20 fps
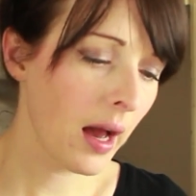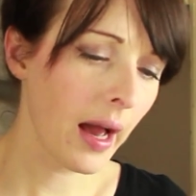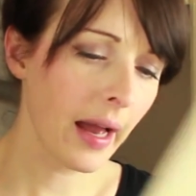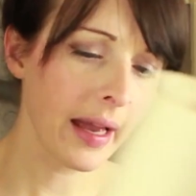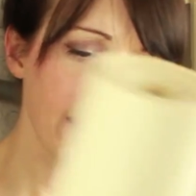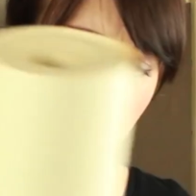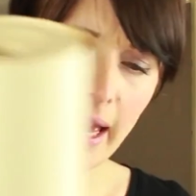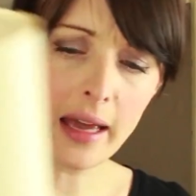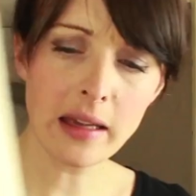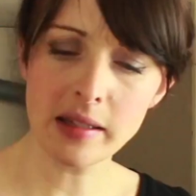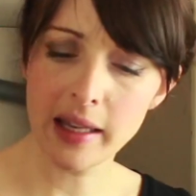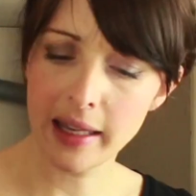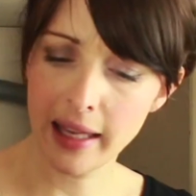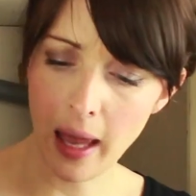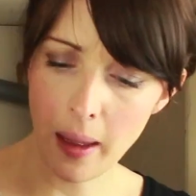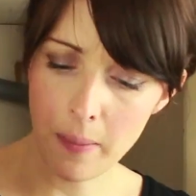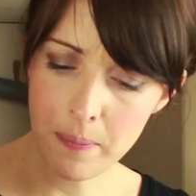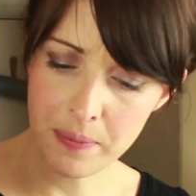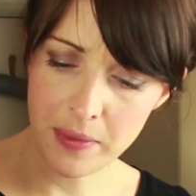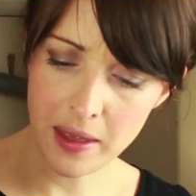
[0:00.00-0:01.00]
I guess I
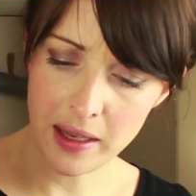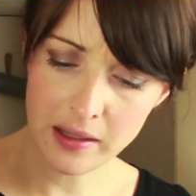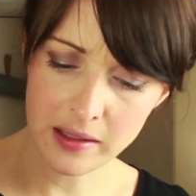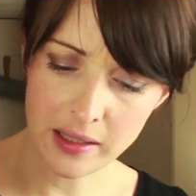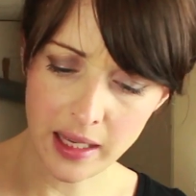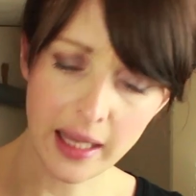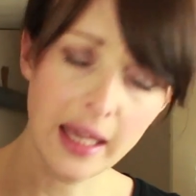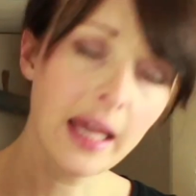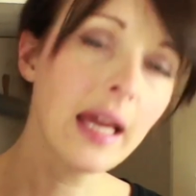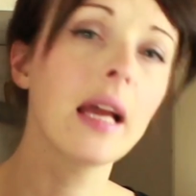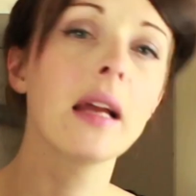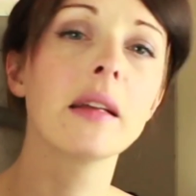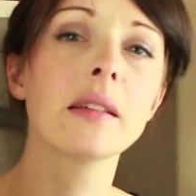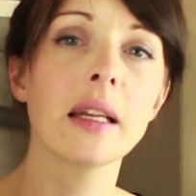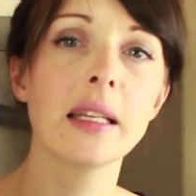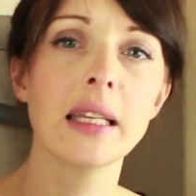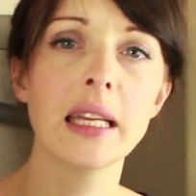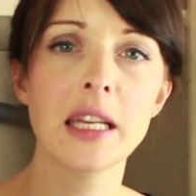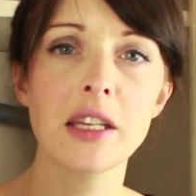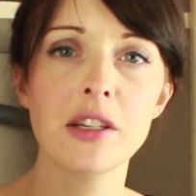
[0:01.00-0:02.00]
kept this in case
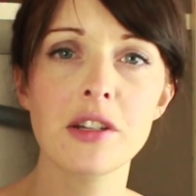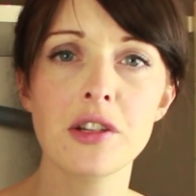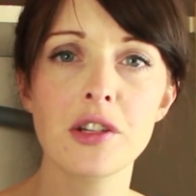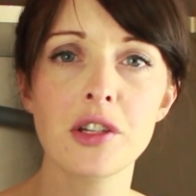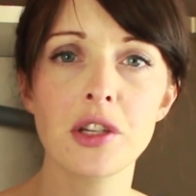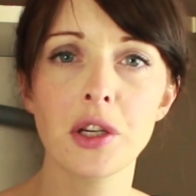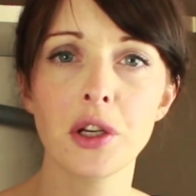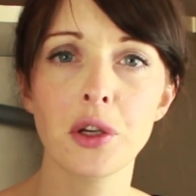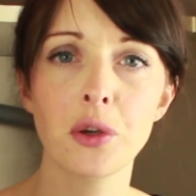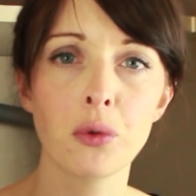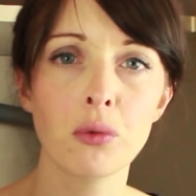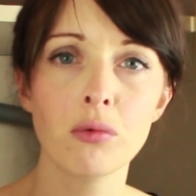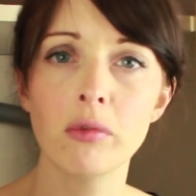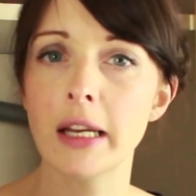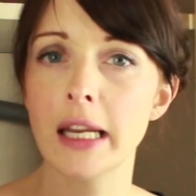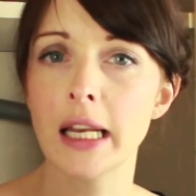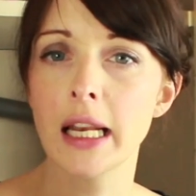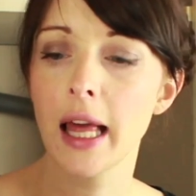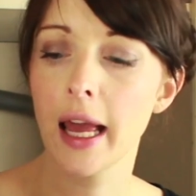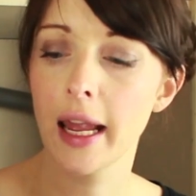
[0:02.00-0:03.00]
I needed to
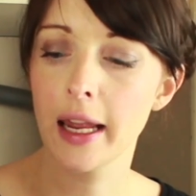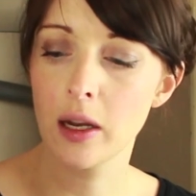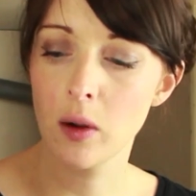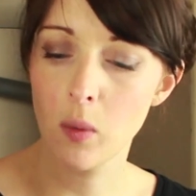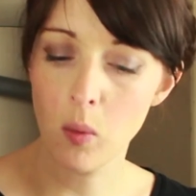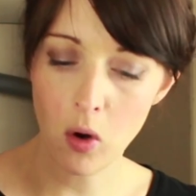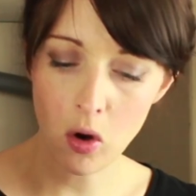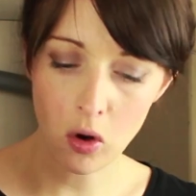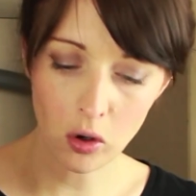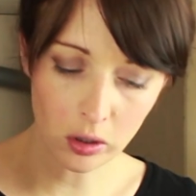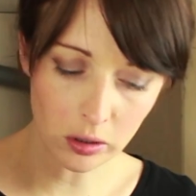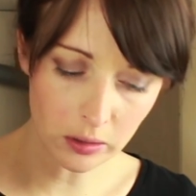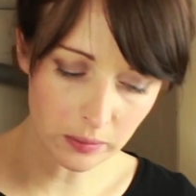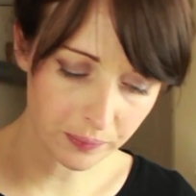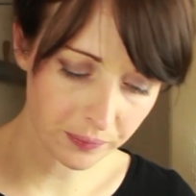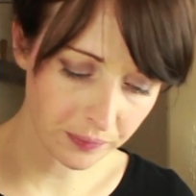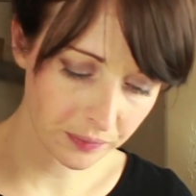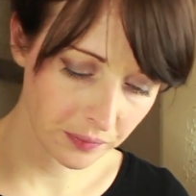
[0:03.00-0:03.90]
reline a wall.